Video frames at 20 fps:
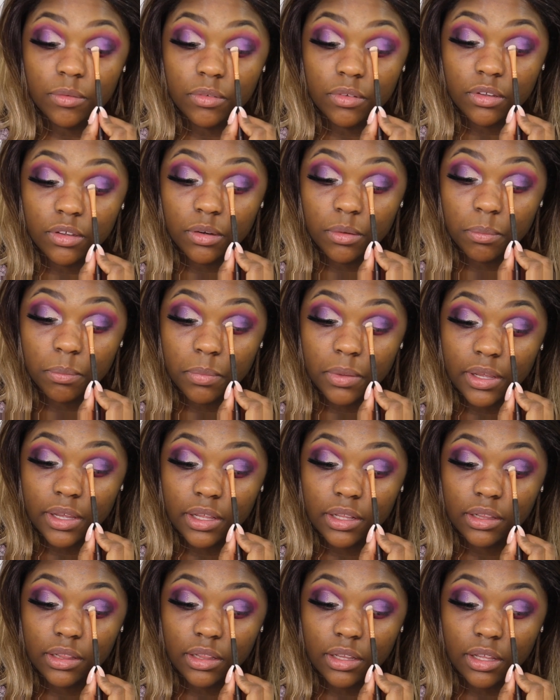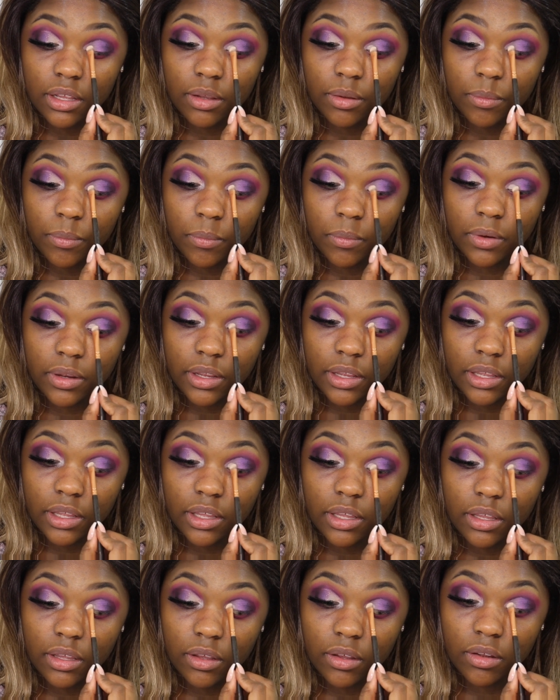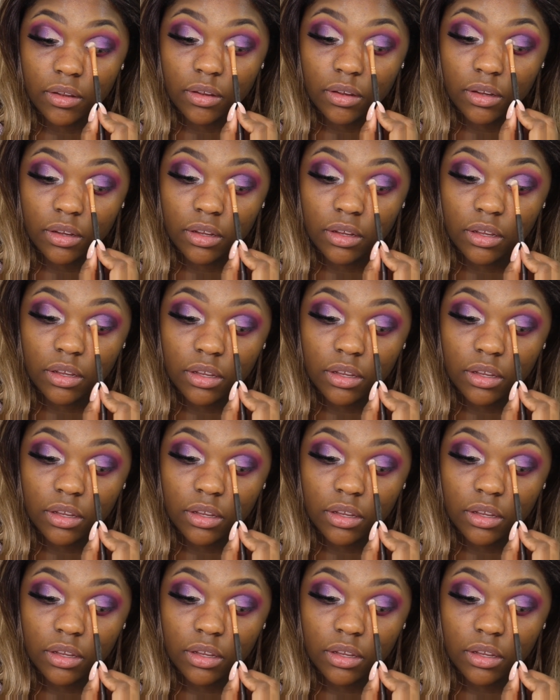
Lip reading: I'm just going to pat that right here.